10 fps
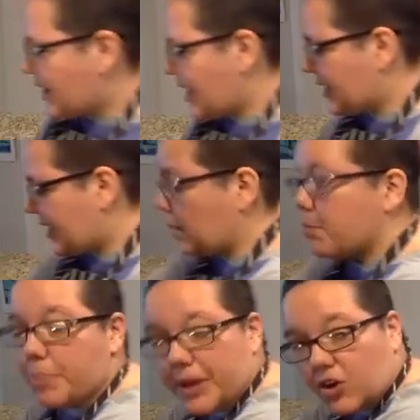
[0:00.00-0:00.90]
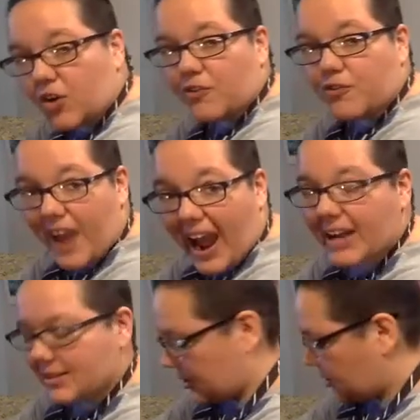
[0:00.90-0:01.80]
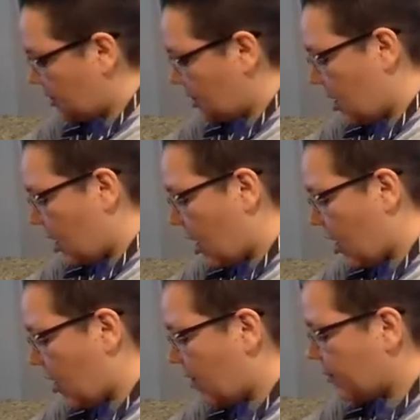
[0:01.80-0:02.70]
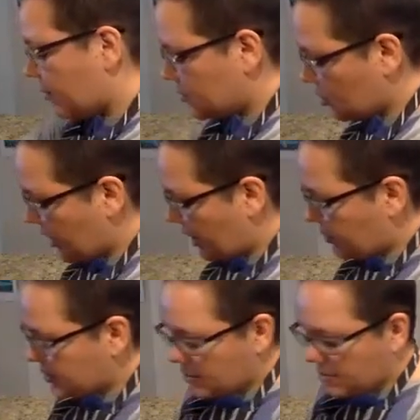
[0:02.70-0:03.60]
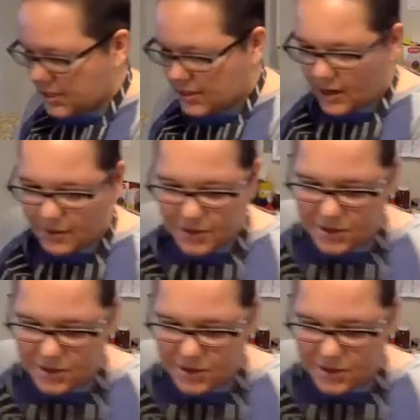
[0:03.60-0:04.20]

can get bitter fast. So that was something that I was just